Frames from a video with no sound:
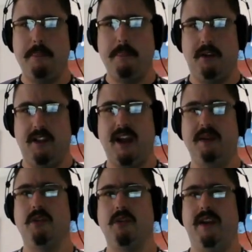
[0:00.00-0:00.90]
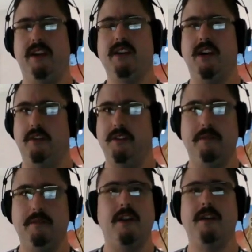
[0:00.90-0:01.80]
They're lime green color and
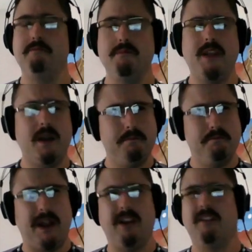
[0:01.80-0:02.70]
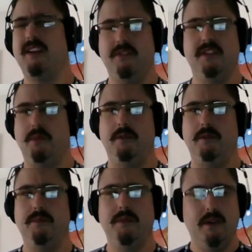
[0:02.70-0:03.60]
they're barely visible.
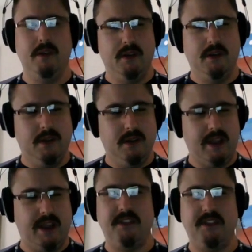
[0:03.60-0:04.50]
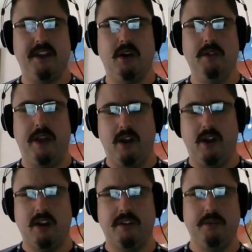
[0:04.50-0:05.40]
And they
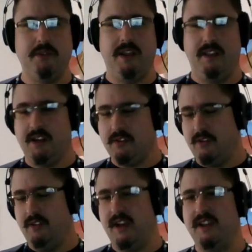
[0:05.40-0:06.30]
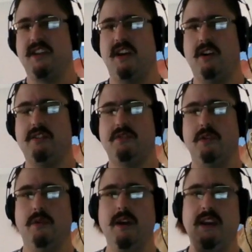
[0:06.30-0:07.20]
arc through the electrical lines, they arc
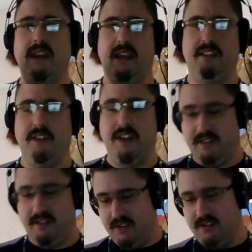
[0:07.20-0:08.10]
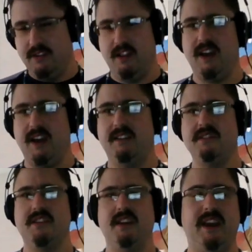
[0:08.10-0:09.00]
through Ethernet
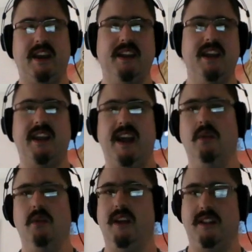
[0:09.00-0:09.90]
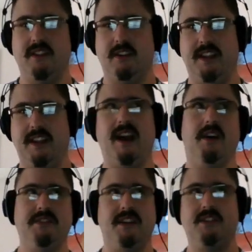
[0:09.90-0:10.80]
lines and any outlets that are in the
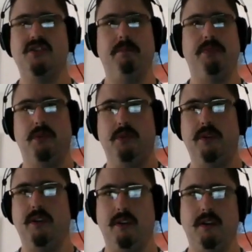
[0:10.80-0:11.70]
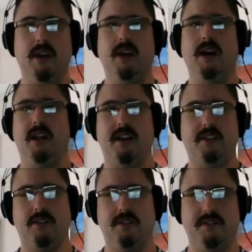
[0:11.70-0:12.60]
house. They jump through your
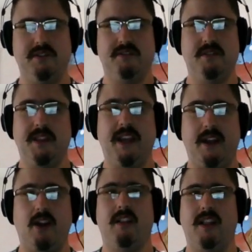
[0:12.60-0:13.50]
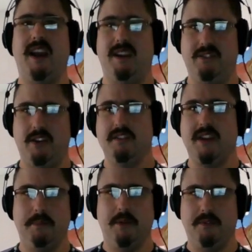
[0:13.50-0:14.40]
electrical system, and they are alive. They're a
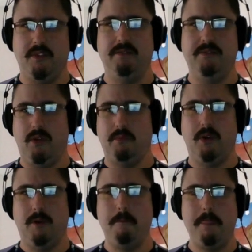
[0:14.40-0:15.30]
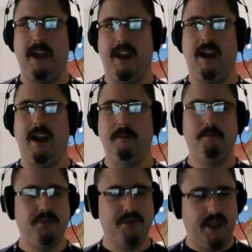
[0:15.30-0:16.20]
type of life form or AI.
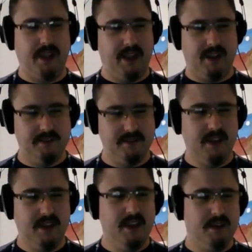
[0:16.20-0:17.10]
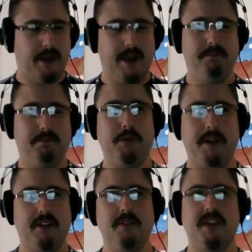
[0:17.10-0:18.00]
And by
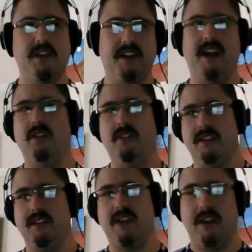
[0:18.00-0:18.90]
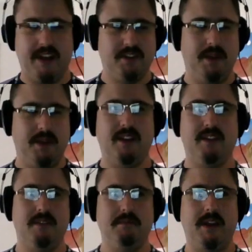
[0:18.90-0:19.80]
putting those on the outlets, I've
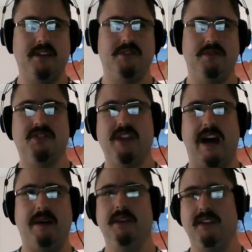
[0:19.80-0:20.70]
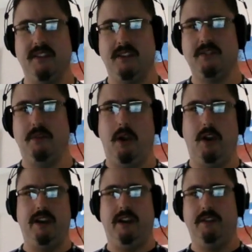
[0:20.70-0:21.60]
actually managed to stop these things from
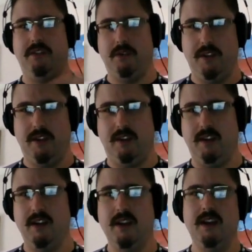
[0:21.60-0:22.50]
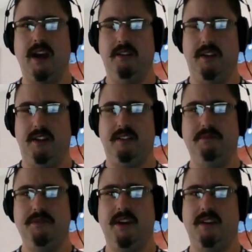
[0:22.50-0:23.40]
arcing through the outlet
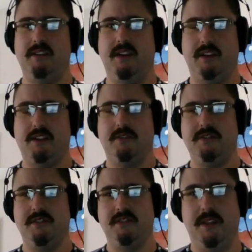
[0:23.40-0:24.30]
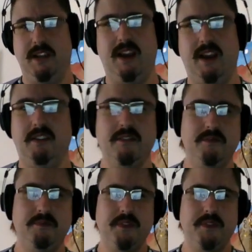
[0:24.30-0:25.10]
the electrical system in the house.